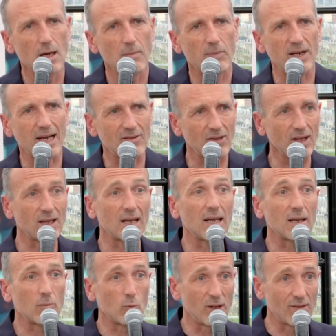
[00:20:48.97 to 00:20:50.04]
But I think
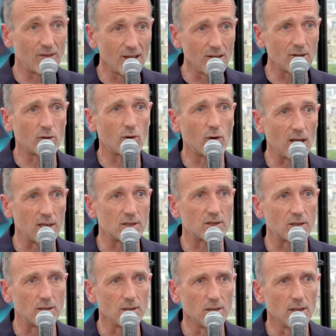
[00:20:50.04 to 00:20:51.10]
within the
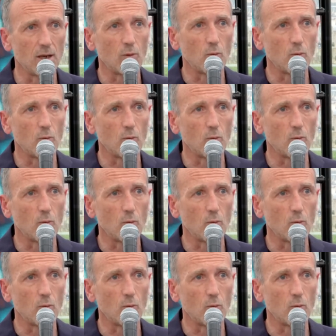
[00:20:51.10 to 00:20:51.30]
coalition,